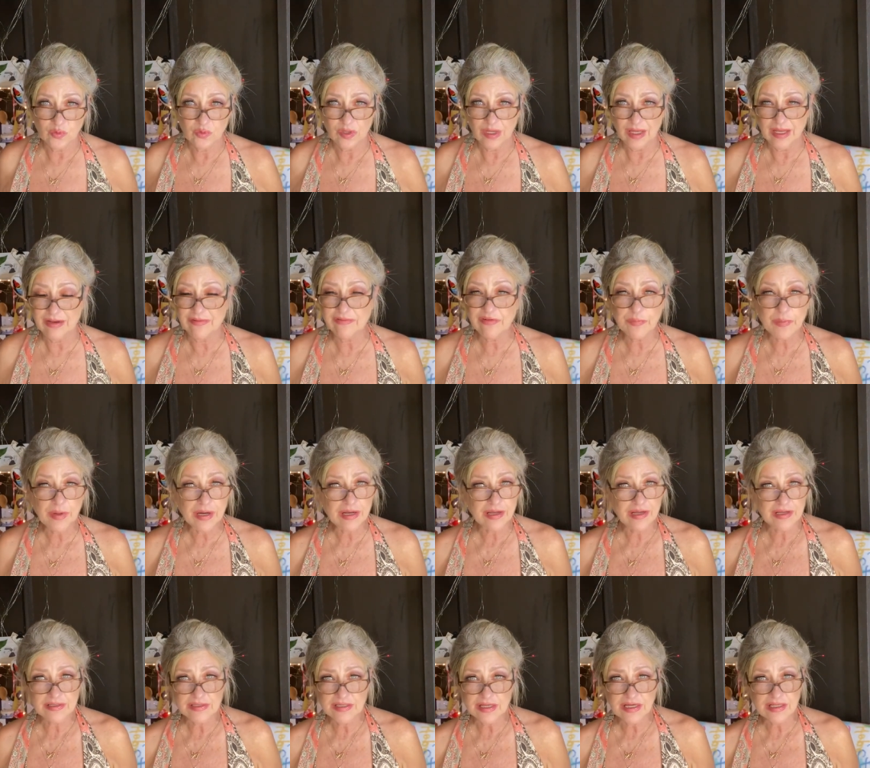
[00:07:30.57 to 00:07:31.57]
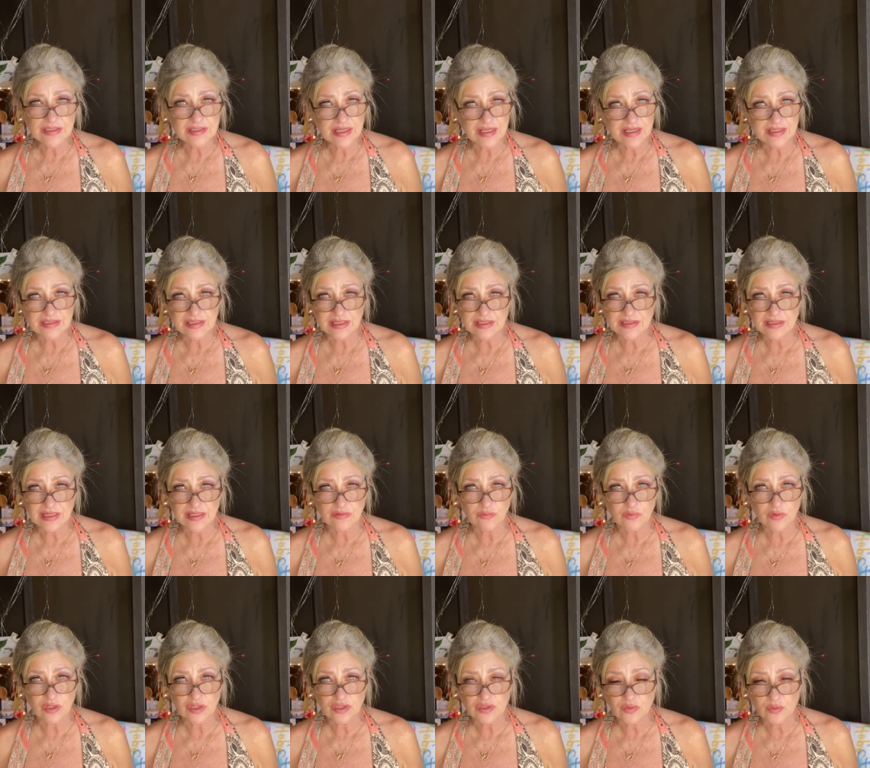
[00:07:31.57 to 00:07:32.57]
Everybody that does that says it
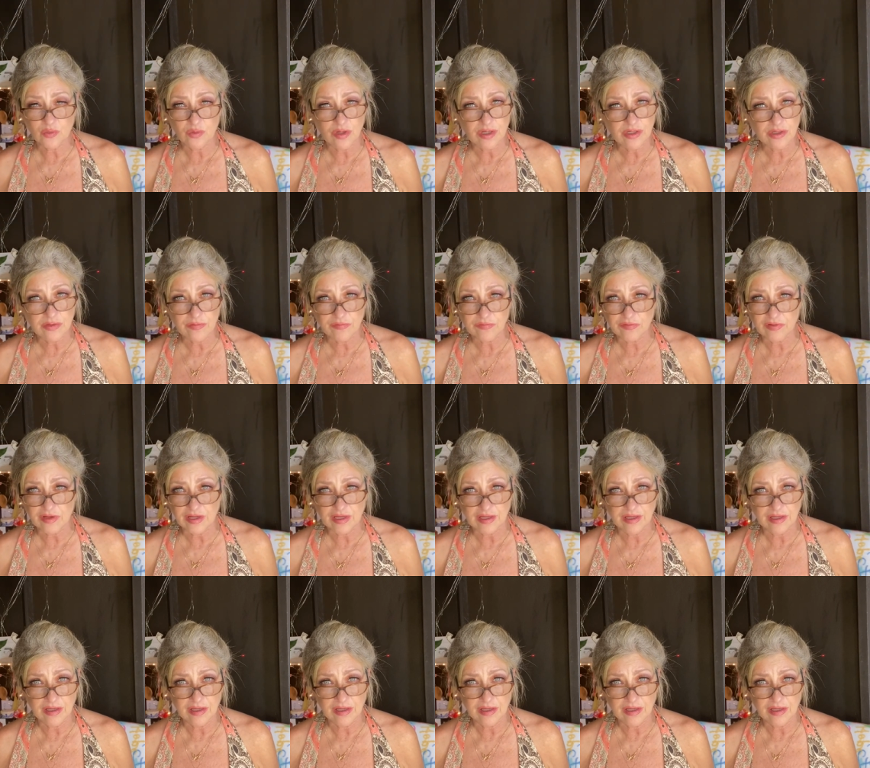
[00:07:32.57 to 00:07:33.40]
works wonderfully.